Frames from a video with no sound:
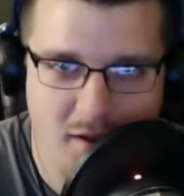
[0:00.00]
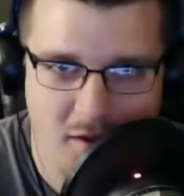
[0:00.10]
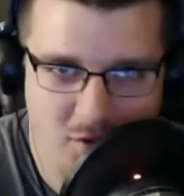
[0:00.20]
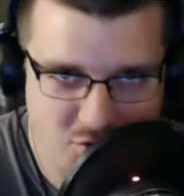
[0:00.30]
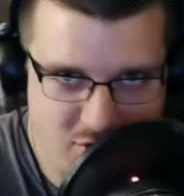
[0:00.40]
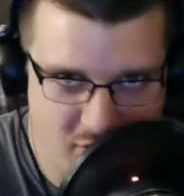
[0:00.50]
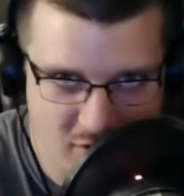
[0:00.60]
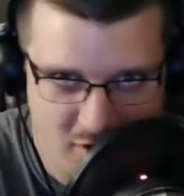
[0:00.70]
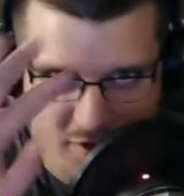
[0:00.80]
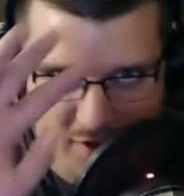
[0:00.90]
you should
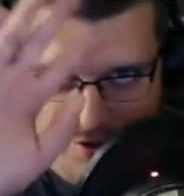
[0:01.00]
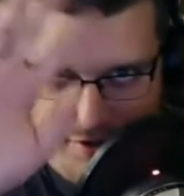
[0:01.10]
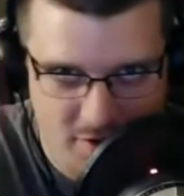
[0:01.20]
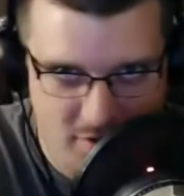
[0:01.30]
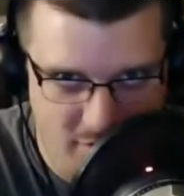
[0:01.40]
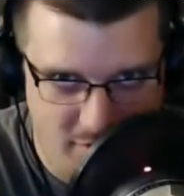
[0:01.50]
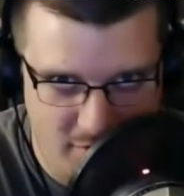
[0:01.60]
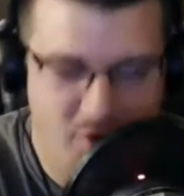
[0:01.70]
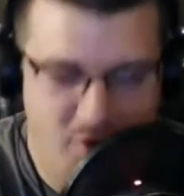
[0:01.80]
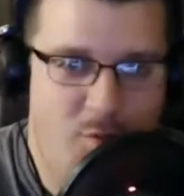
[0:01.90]
all
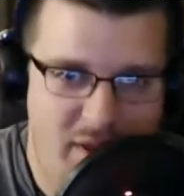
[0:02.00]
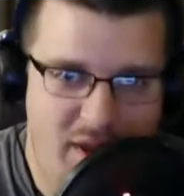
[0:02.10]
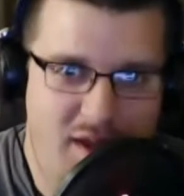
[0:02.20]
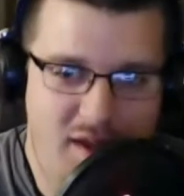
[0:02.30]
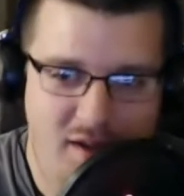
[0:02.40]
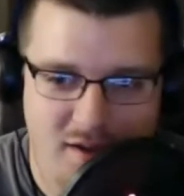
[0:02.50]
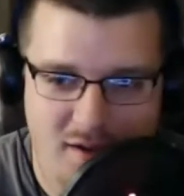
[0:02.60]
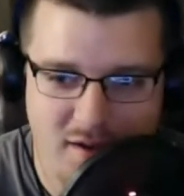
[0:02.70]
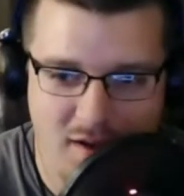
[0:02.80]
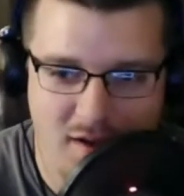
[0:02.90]
know me.
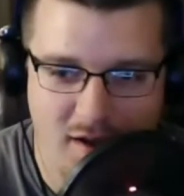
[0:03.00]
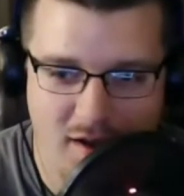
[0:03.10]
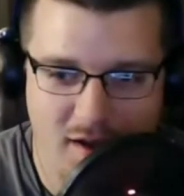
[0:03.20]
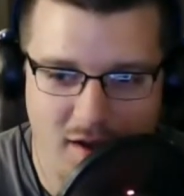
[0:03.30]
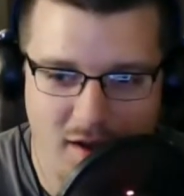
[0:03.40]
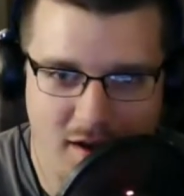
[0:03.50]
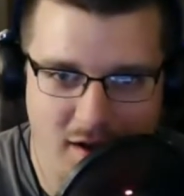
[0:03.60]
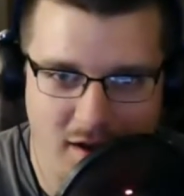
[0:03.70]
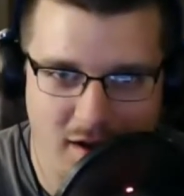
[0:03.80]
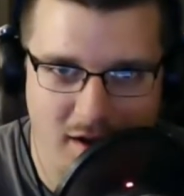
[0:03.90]

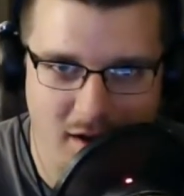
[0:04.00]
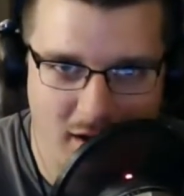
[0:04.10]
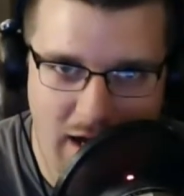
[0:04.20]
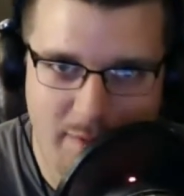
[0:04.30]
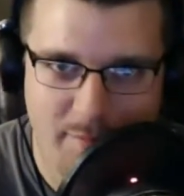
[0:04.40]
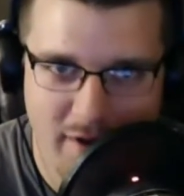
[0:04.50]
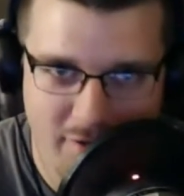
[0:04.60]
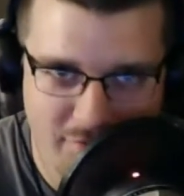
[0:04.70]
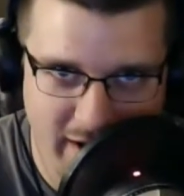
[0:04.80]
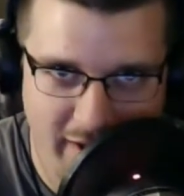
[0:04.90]
Uh, I'm a
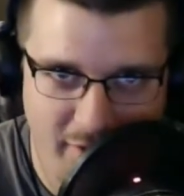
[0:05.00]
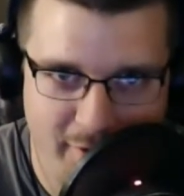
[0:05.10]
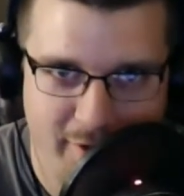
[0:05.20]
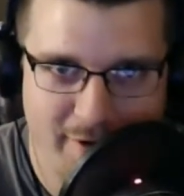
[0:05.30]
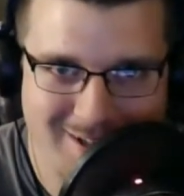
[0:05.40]
regular,